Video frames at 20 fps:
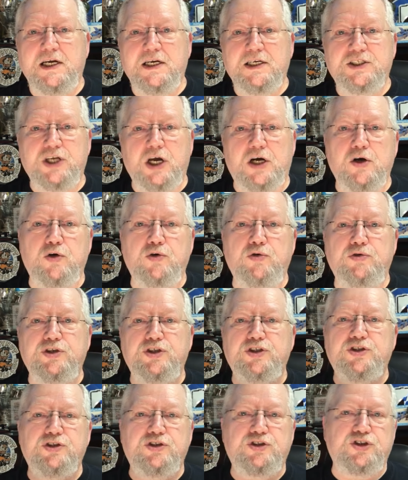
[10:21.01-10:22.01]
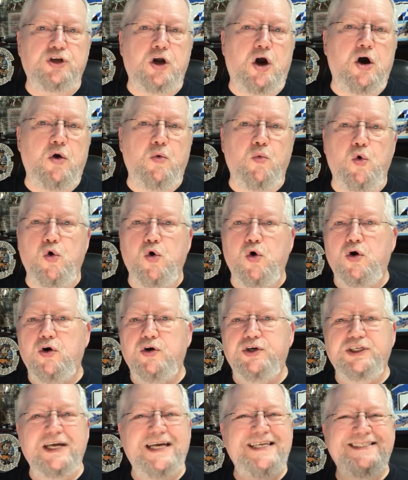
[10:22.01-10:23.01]
So Star
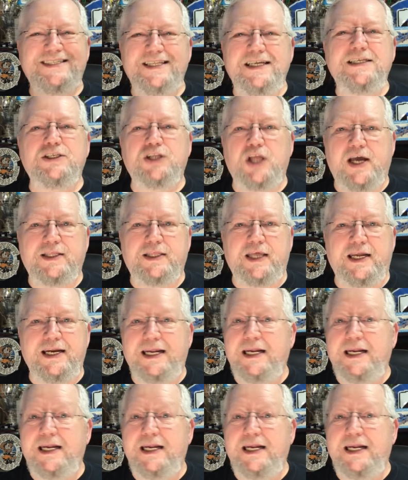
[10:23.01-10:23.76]
Wars, things like that.